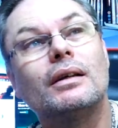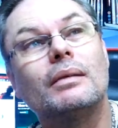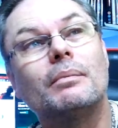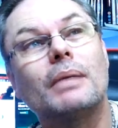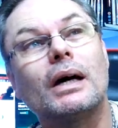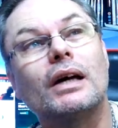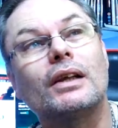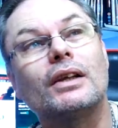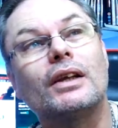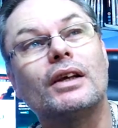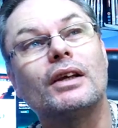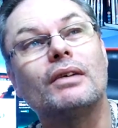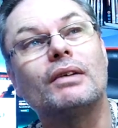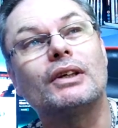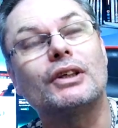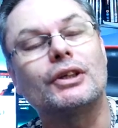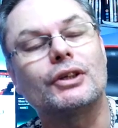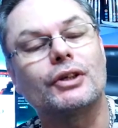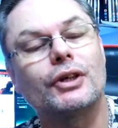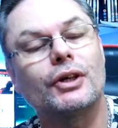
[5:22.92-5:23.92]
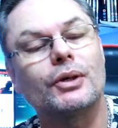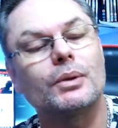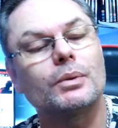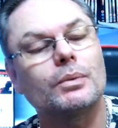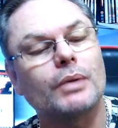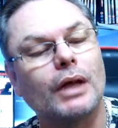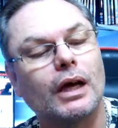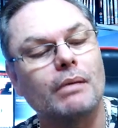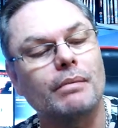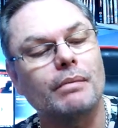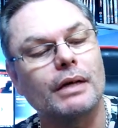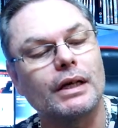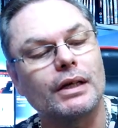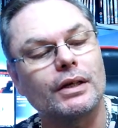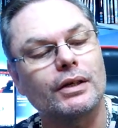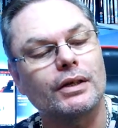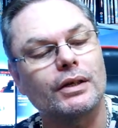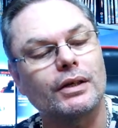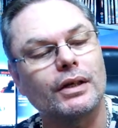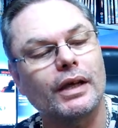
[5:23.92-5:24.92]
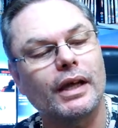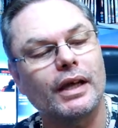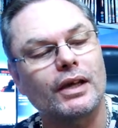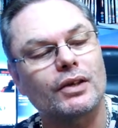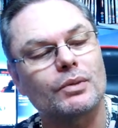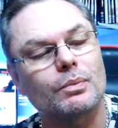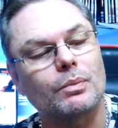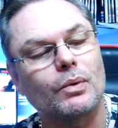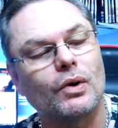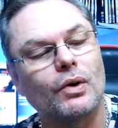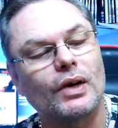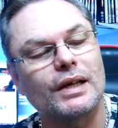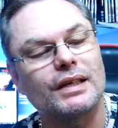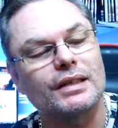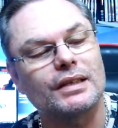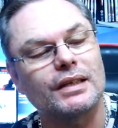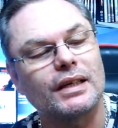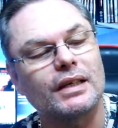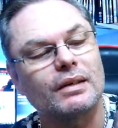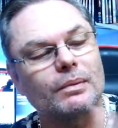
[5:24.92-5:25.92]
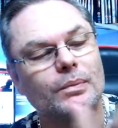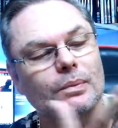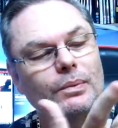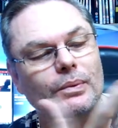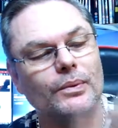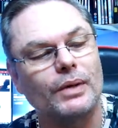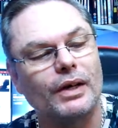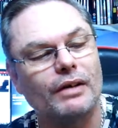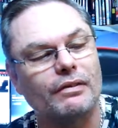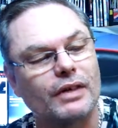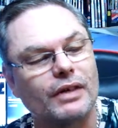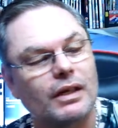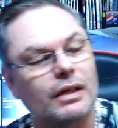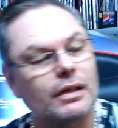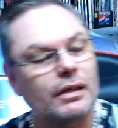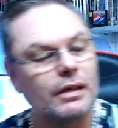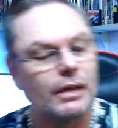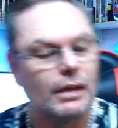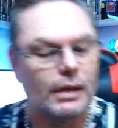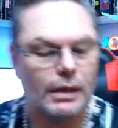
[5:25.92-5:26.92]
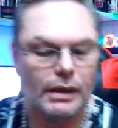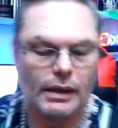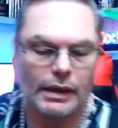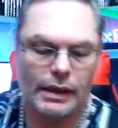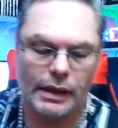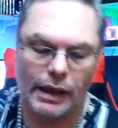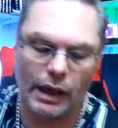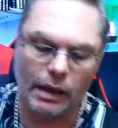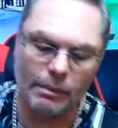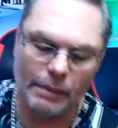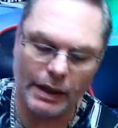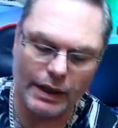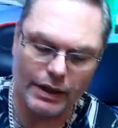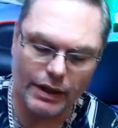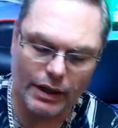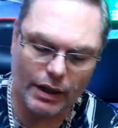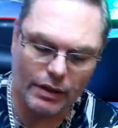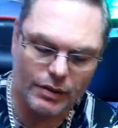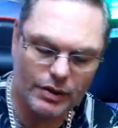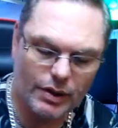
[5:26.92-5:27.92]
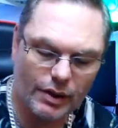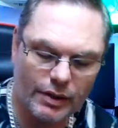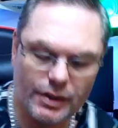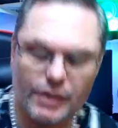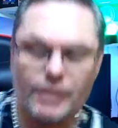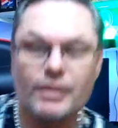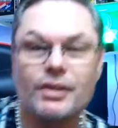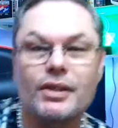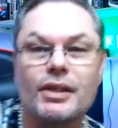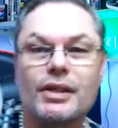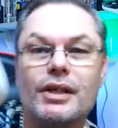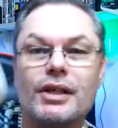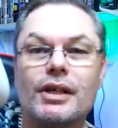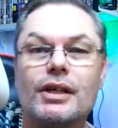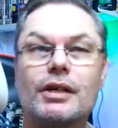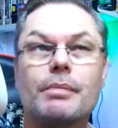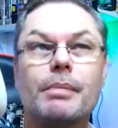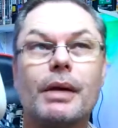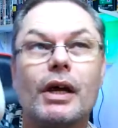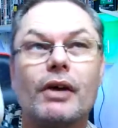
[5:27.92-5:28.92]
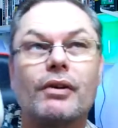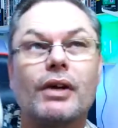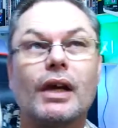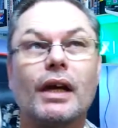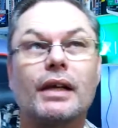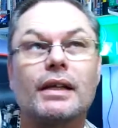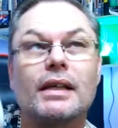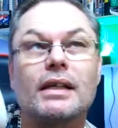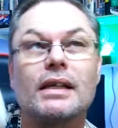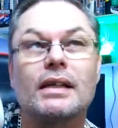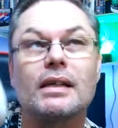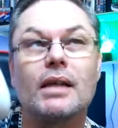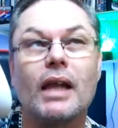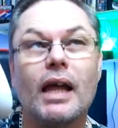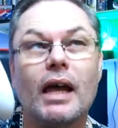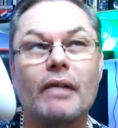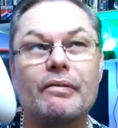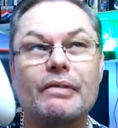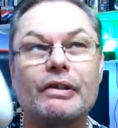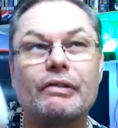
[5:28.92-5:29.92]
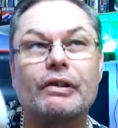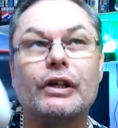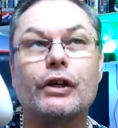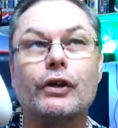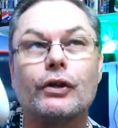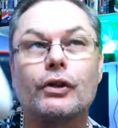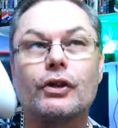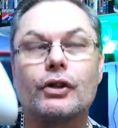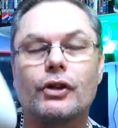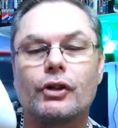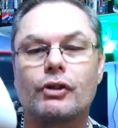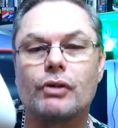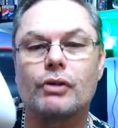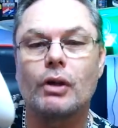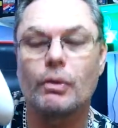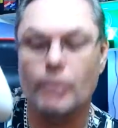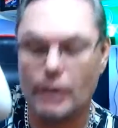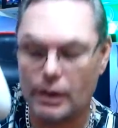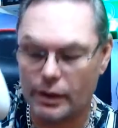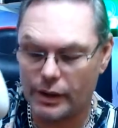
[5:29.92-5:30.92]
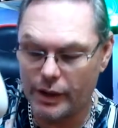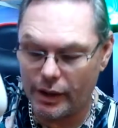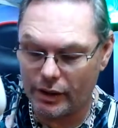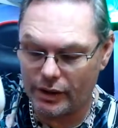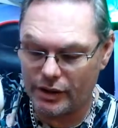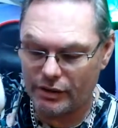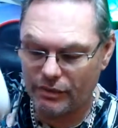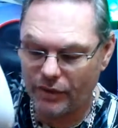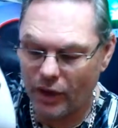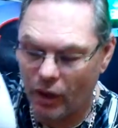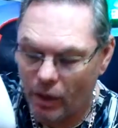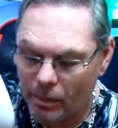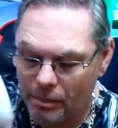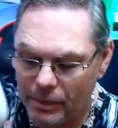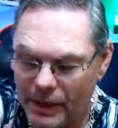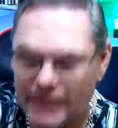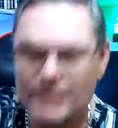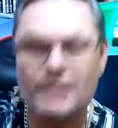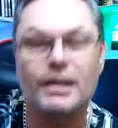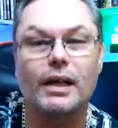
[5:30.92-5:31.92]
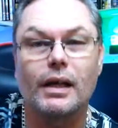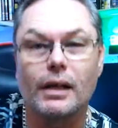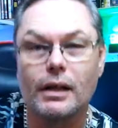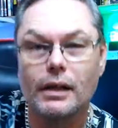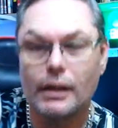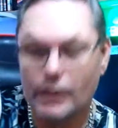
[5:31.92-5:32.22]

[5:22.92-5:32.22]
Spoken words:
button here, which is cool. You know what I mean? Yeah, X, Y, Z, or whatever. You know what I mean? You know, so it seems to be okay. This is a very good controller. It's far better